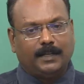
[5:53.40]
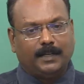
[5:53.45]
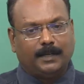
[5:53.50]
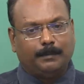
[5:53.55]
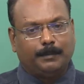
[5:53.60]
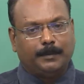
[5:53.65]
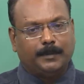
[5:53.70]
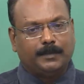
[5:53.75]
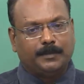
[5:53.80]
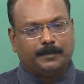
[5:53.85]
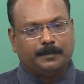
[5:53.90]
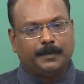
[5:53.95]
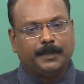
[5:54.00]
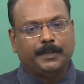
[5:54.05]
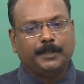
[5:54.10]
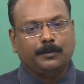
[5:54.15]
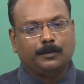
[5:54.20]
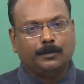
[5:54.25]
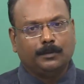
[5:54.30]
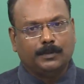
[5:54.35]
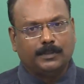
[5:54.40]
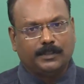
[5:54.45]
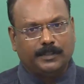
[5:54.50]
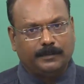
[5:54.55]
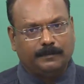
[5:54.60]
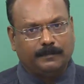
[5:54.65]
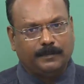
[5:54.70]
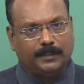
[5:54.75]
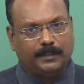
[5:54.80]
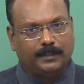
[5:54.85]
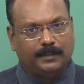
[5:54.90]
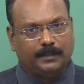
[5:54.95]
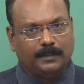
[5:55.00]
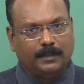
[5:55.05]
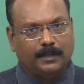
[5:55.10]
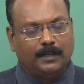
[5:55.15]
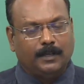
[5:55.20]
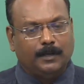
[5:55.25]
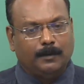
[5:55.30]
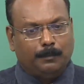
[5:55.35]
happens very cohesively.
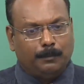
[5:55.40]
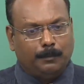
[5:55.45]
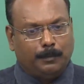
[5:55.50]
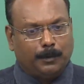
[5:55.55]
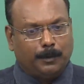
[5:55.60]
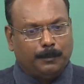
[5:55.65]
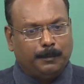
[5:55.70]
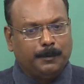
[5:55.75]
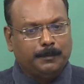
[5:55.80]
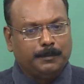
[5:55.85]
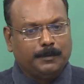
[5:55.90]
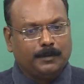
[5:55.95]
Problem